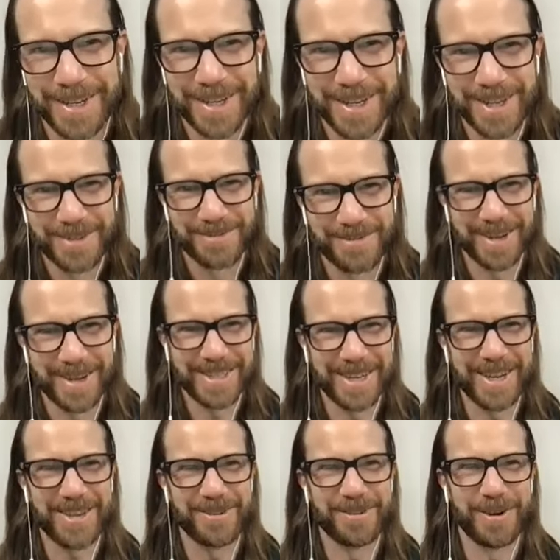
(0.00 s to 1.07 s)
Might, might
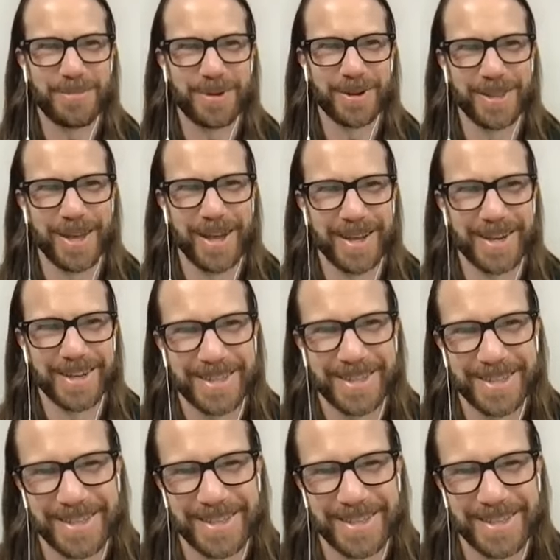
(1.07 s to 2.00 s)
take you up on that.